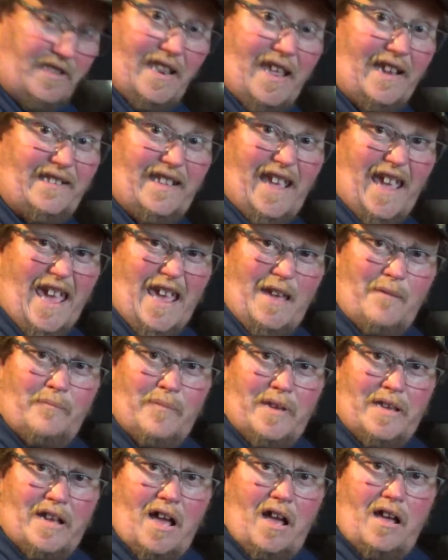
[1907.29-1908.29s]
like the
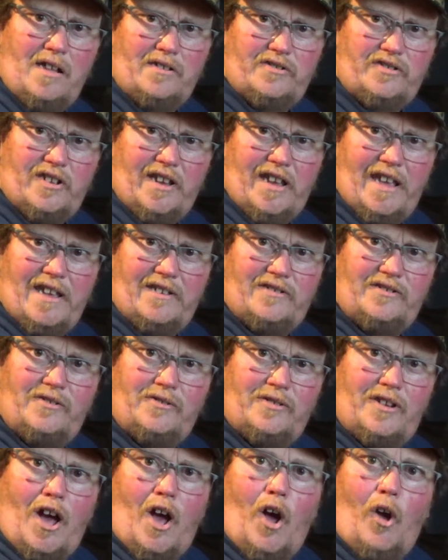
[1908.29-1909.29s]
ambiance, I guess
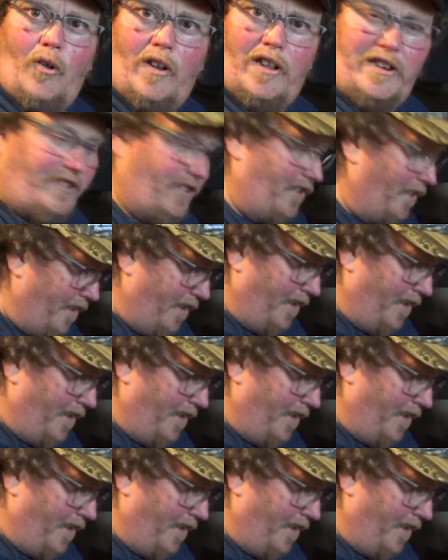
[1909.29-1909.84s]
you'd call it.